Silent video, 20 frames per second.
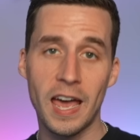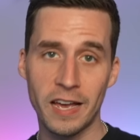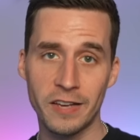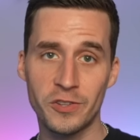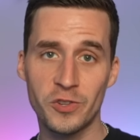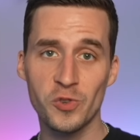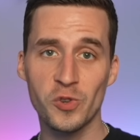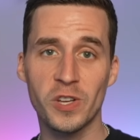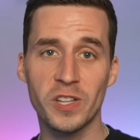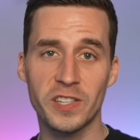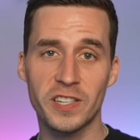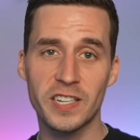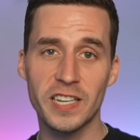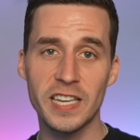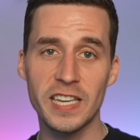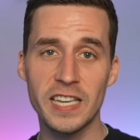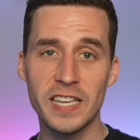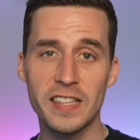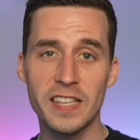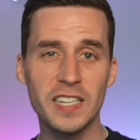As you can
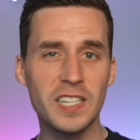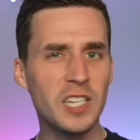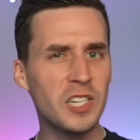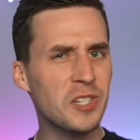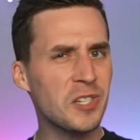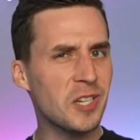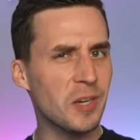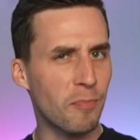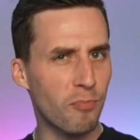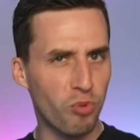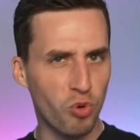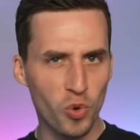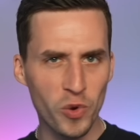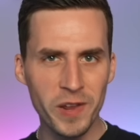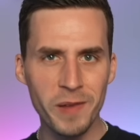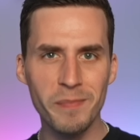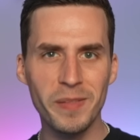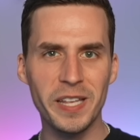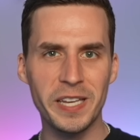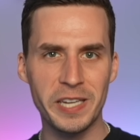see, this is
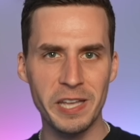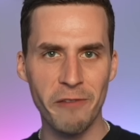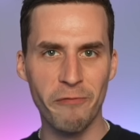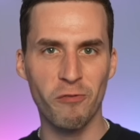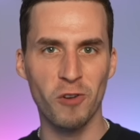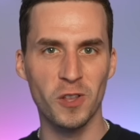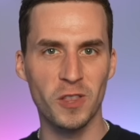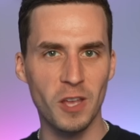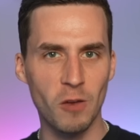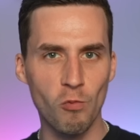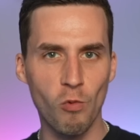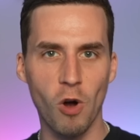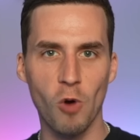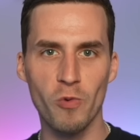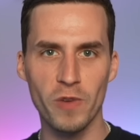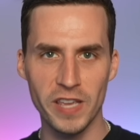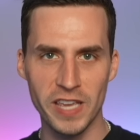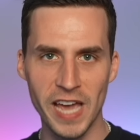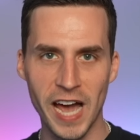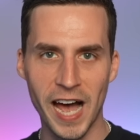supremely different different than what
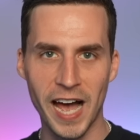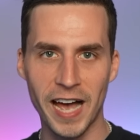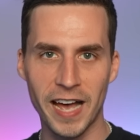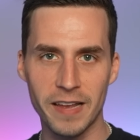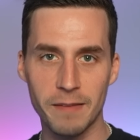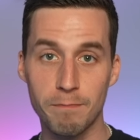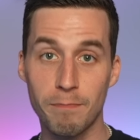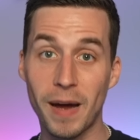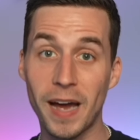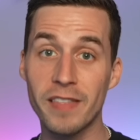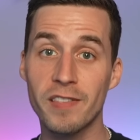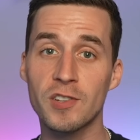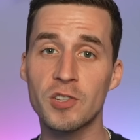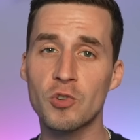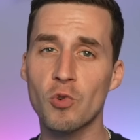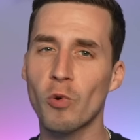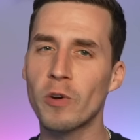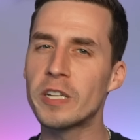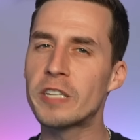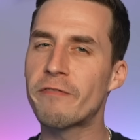we got. By the
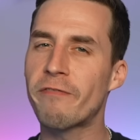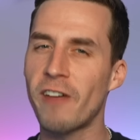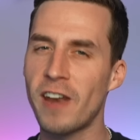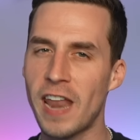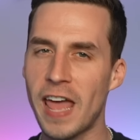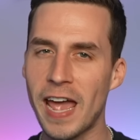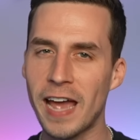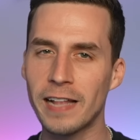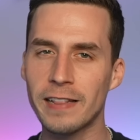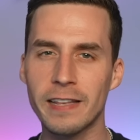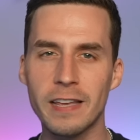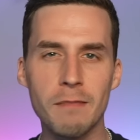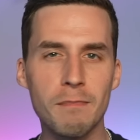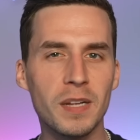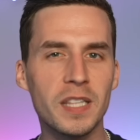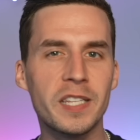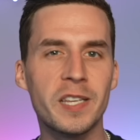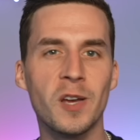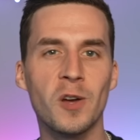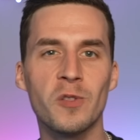story's finale,
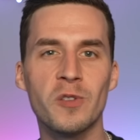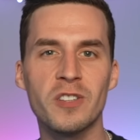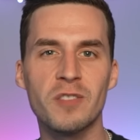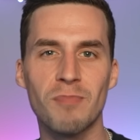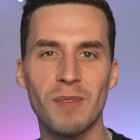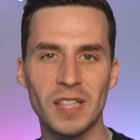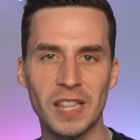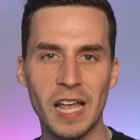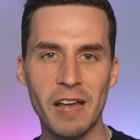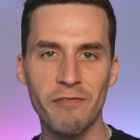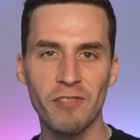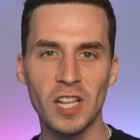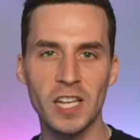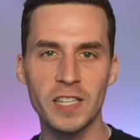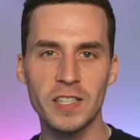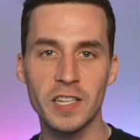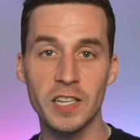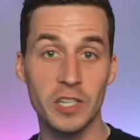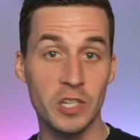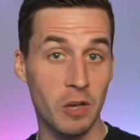Matilda's
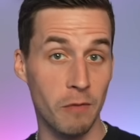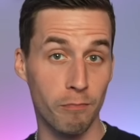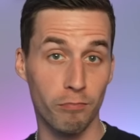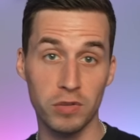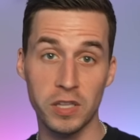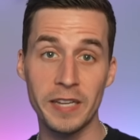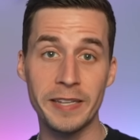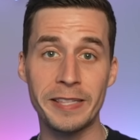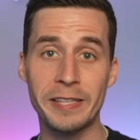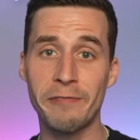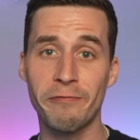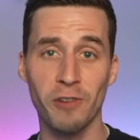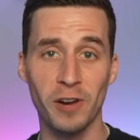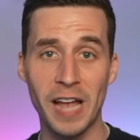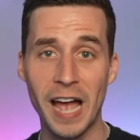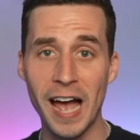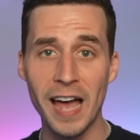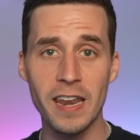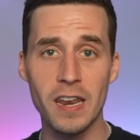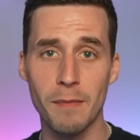malevolence is completely
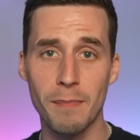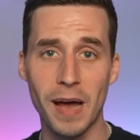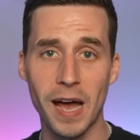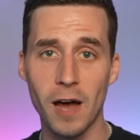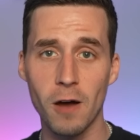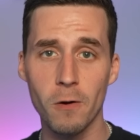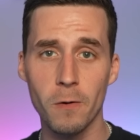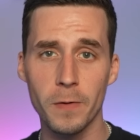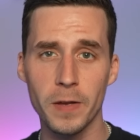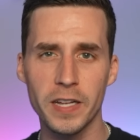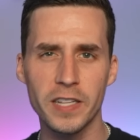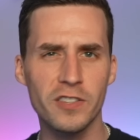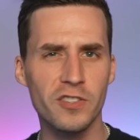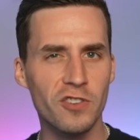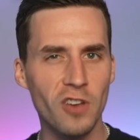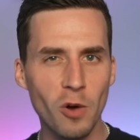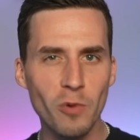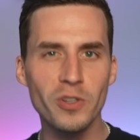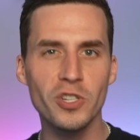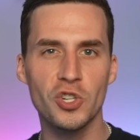forgotten about, and
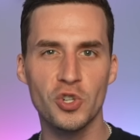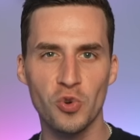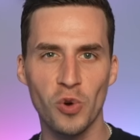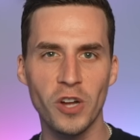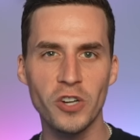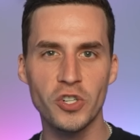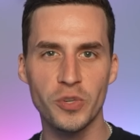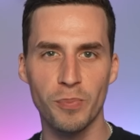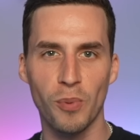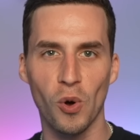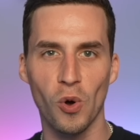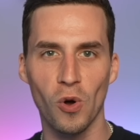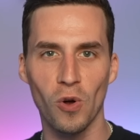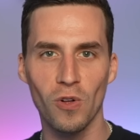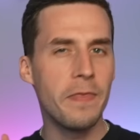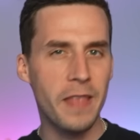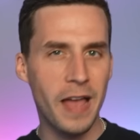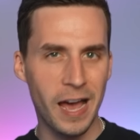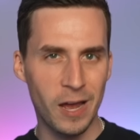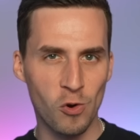so is
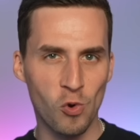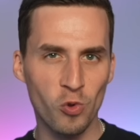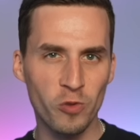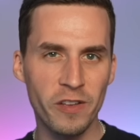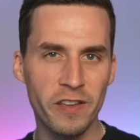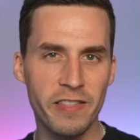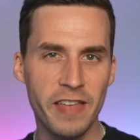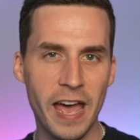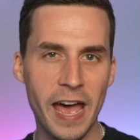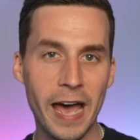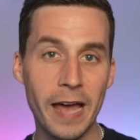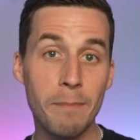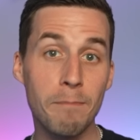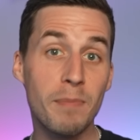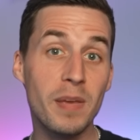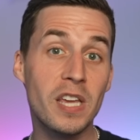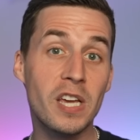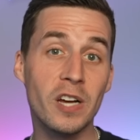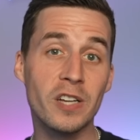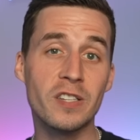Trunchbull. Not only that,
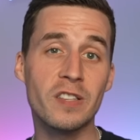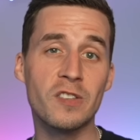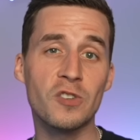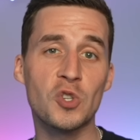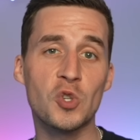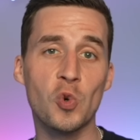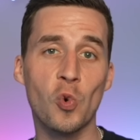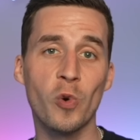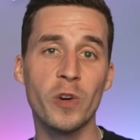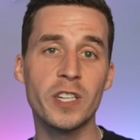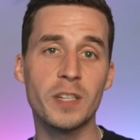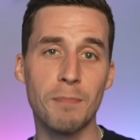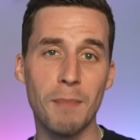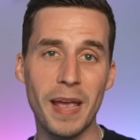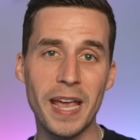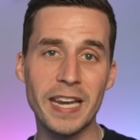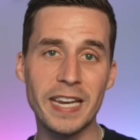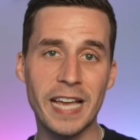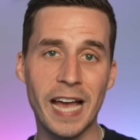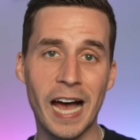because the story's
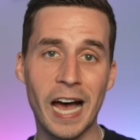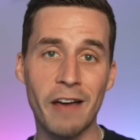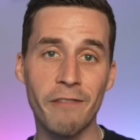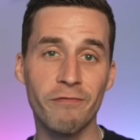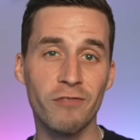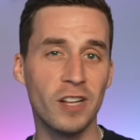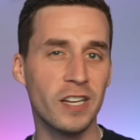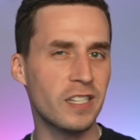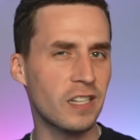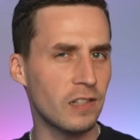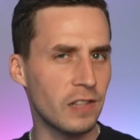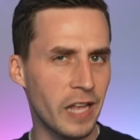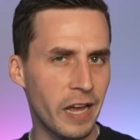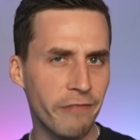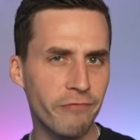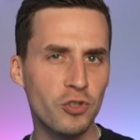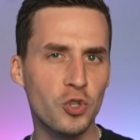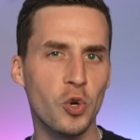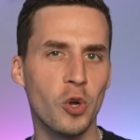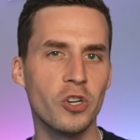main conflict
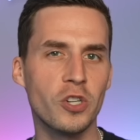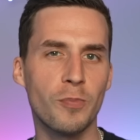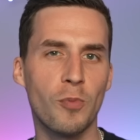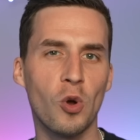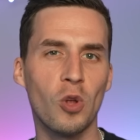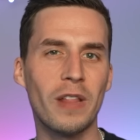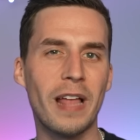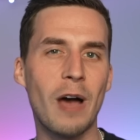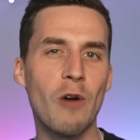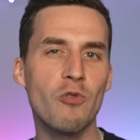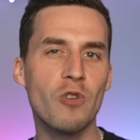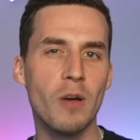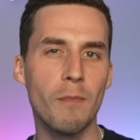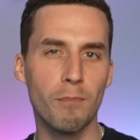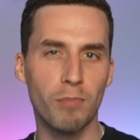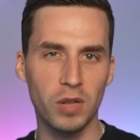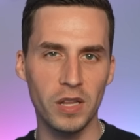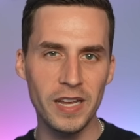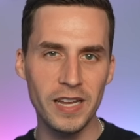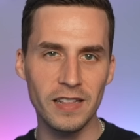left Trunchbull out
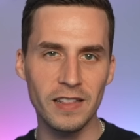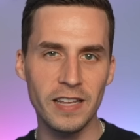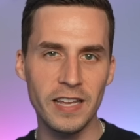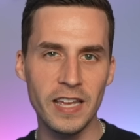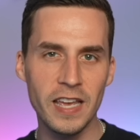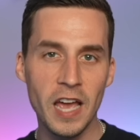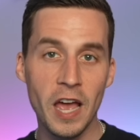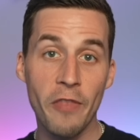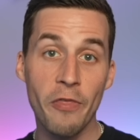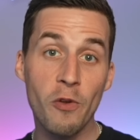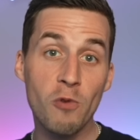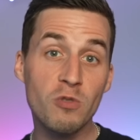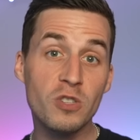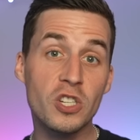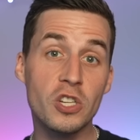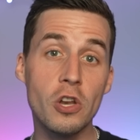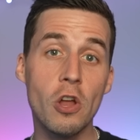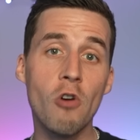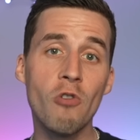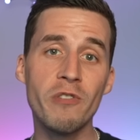completely, there
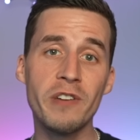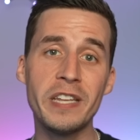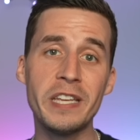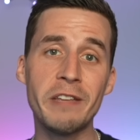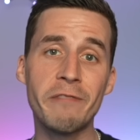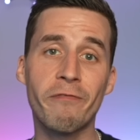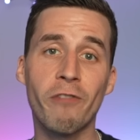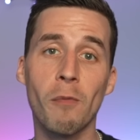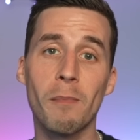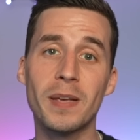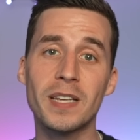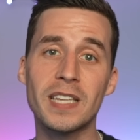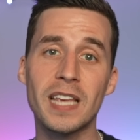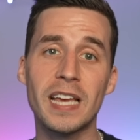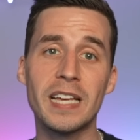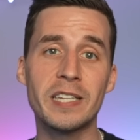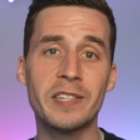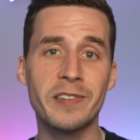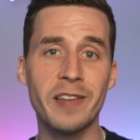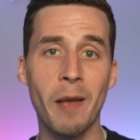was no need for Miss
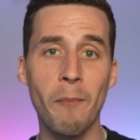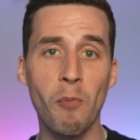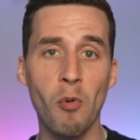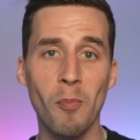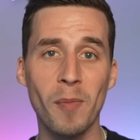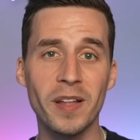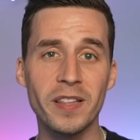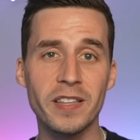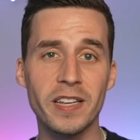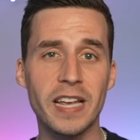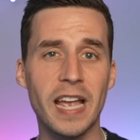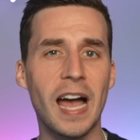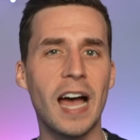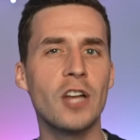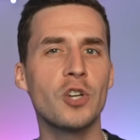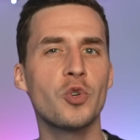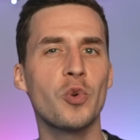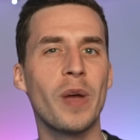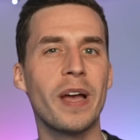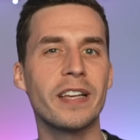Hayes' temperament to
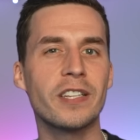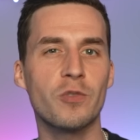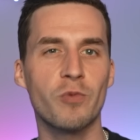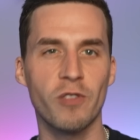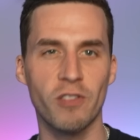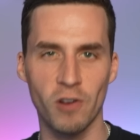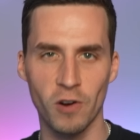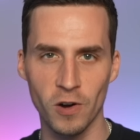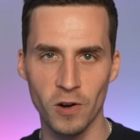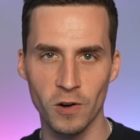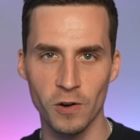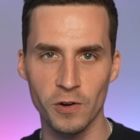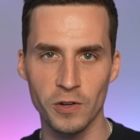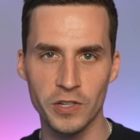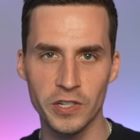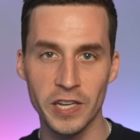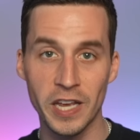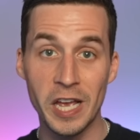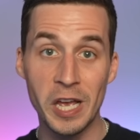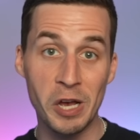contrast with
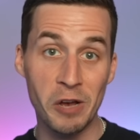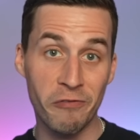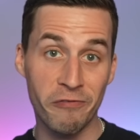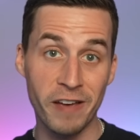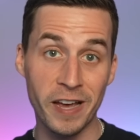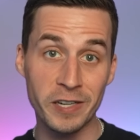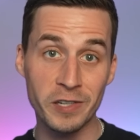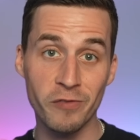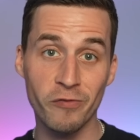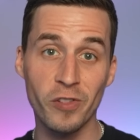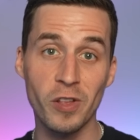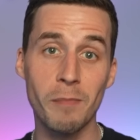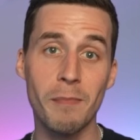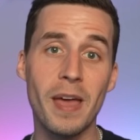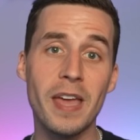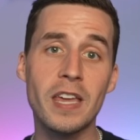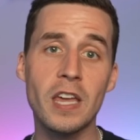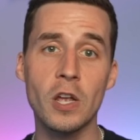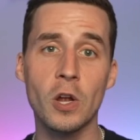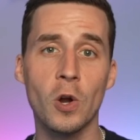hers, effectively
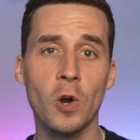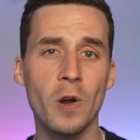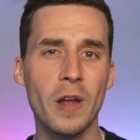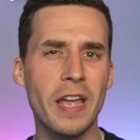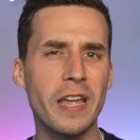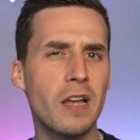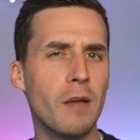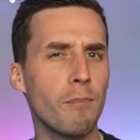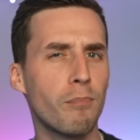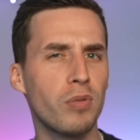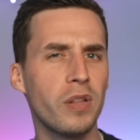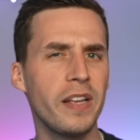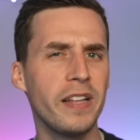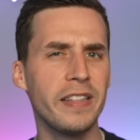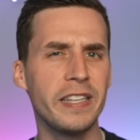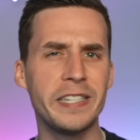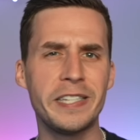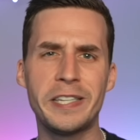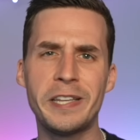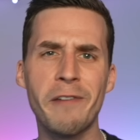making her a
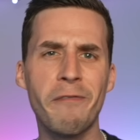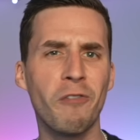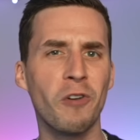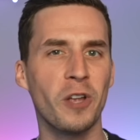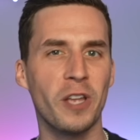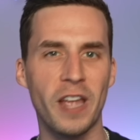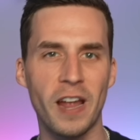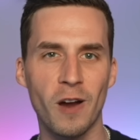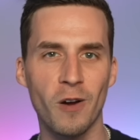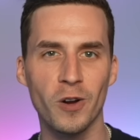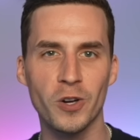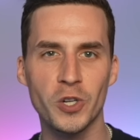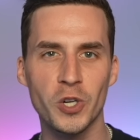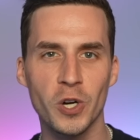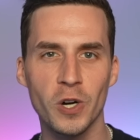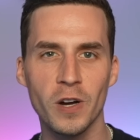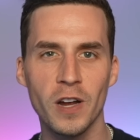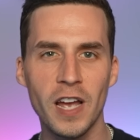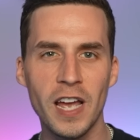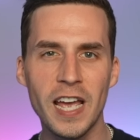completely different
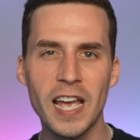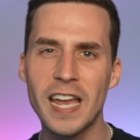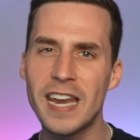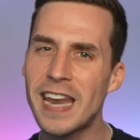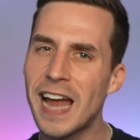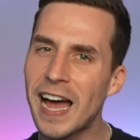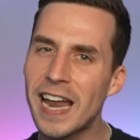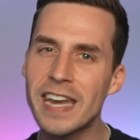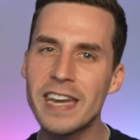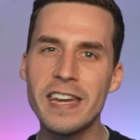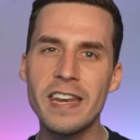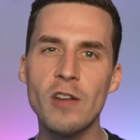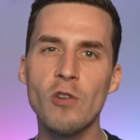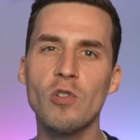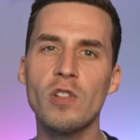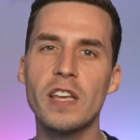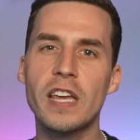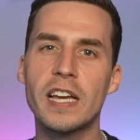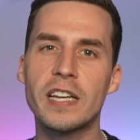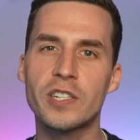character and not
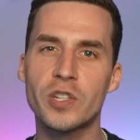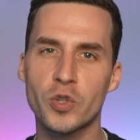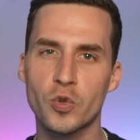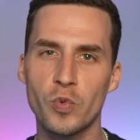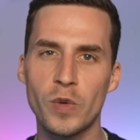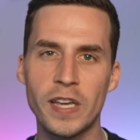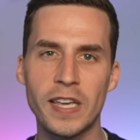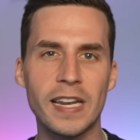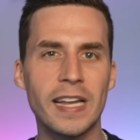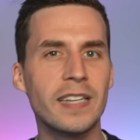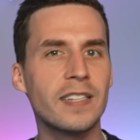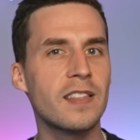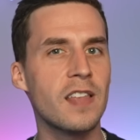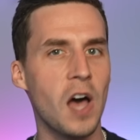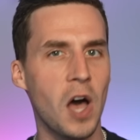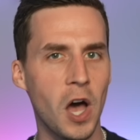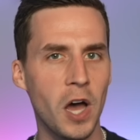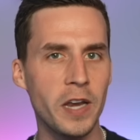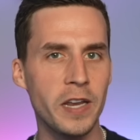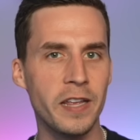nearly as sweet as the
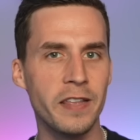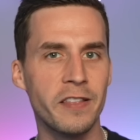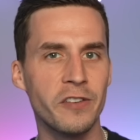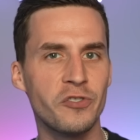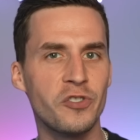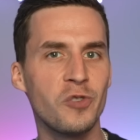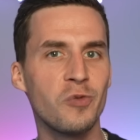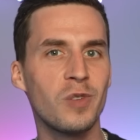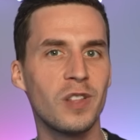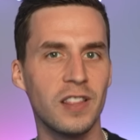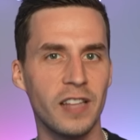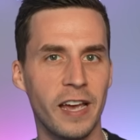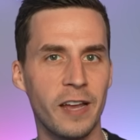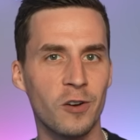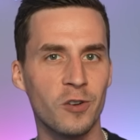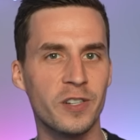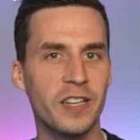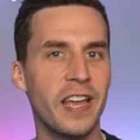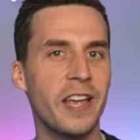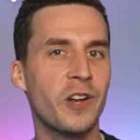Honey that she would
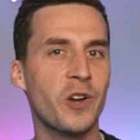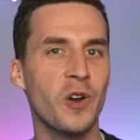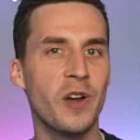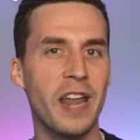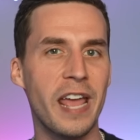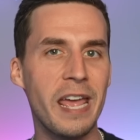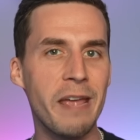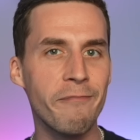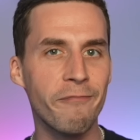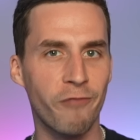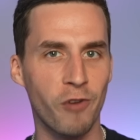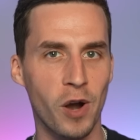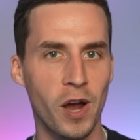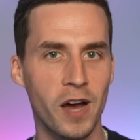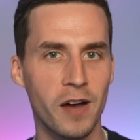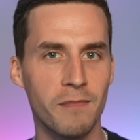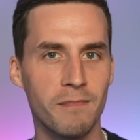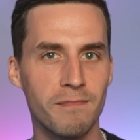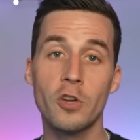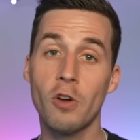later take her name from.